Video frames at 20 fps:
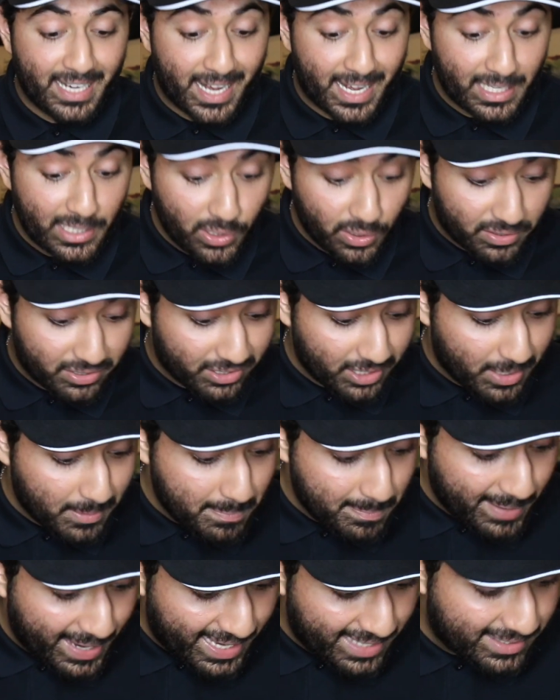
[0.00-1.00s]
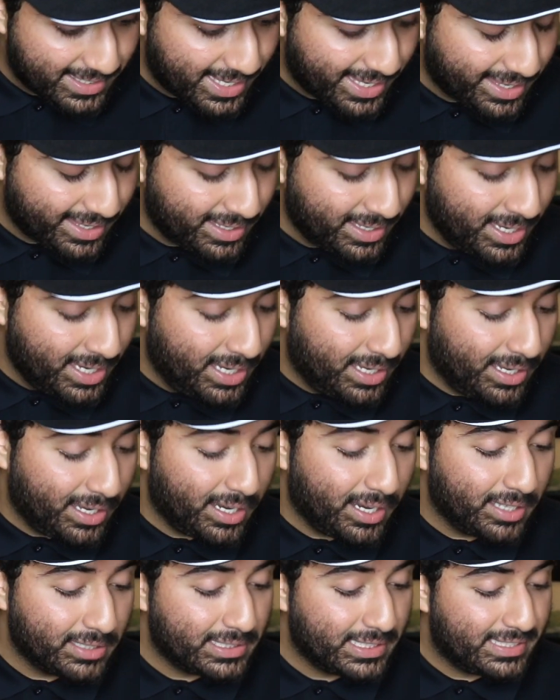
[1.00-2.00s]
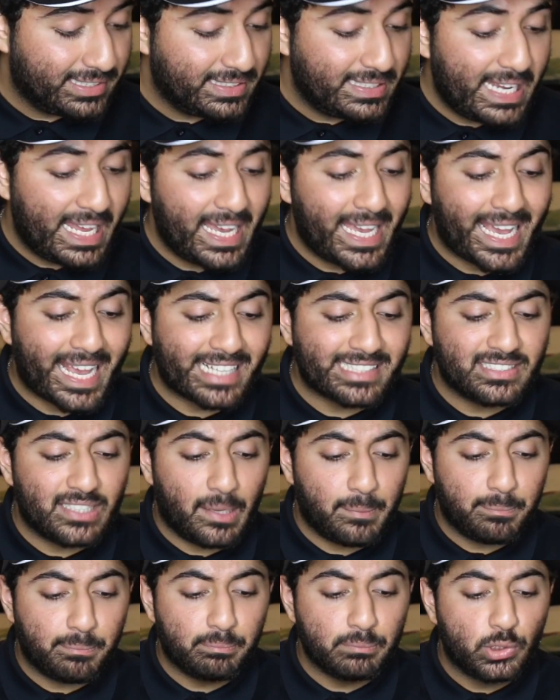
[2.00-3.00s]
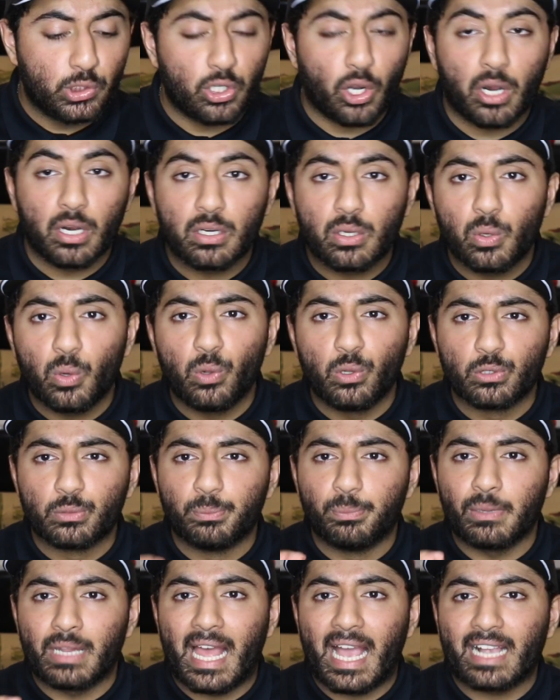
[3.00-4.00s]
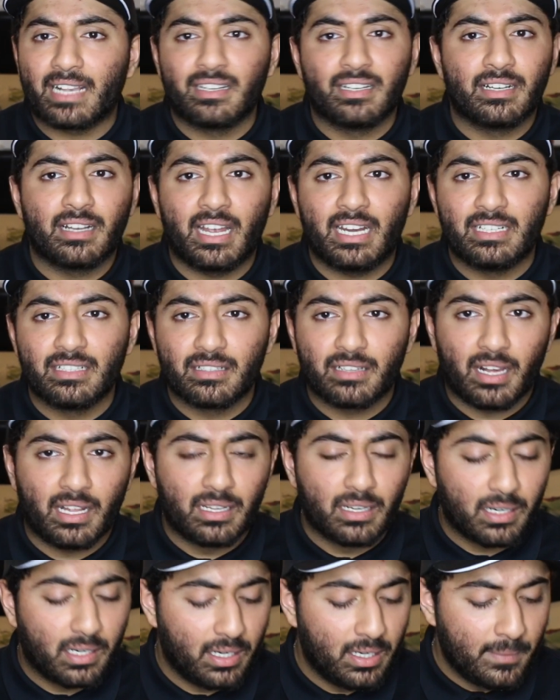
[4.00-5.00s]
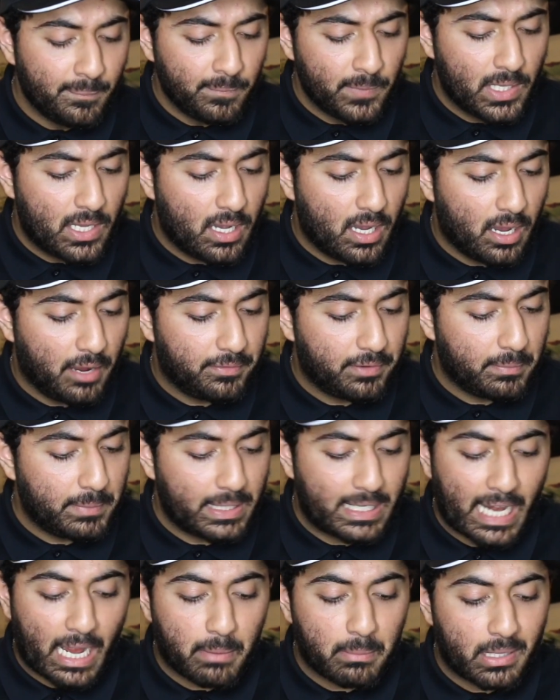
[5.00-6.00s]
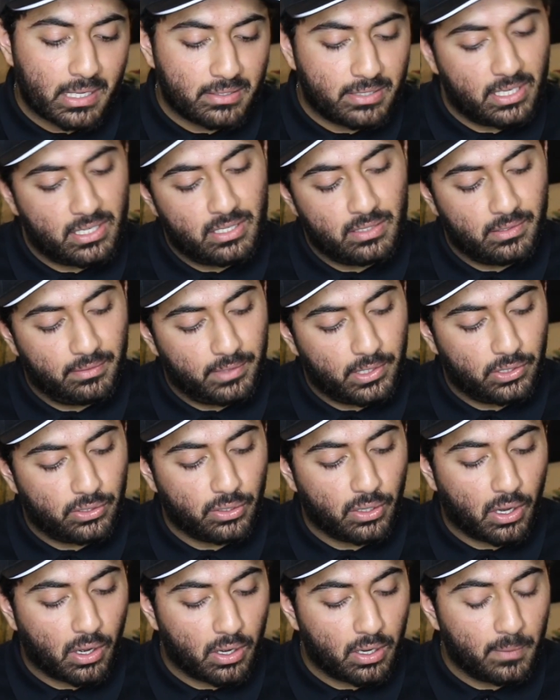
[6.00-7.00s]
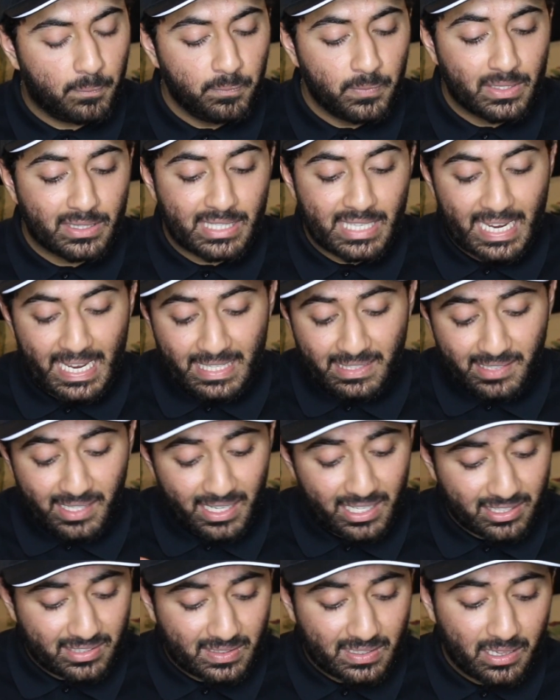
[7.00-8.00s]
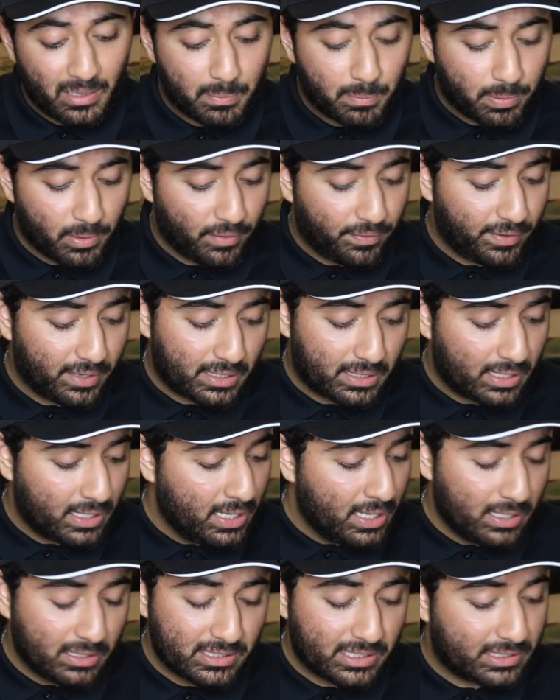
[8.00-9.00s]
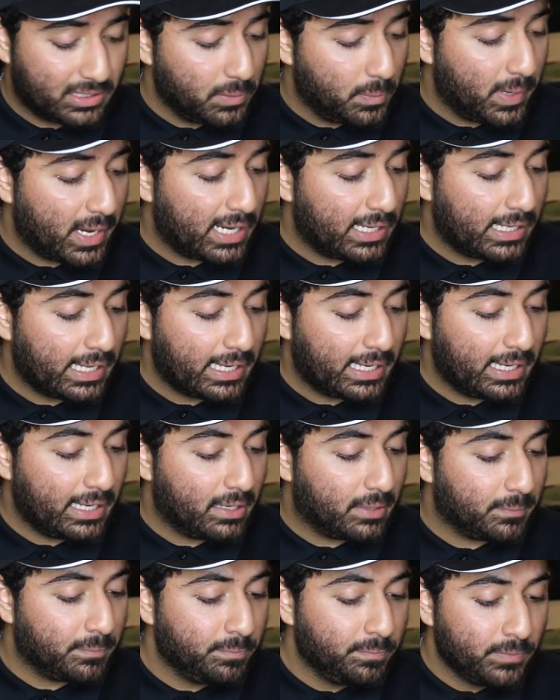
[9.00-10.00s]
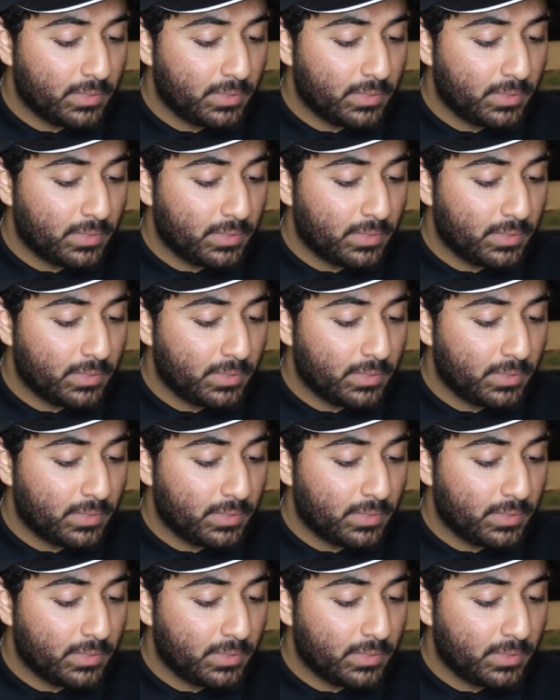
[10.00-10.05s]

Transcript: It looks amazing. The steak has that charcoal black kind of color from the caramelizations of the sugar. The inside is still perfect, just the way I like it.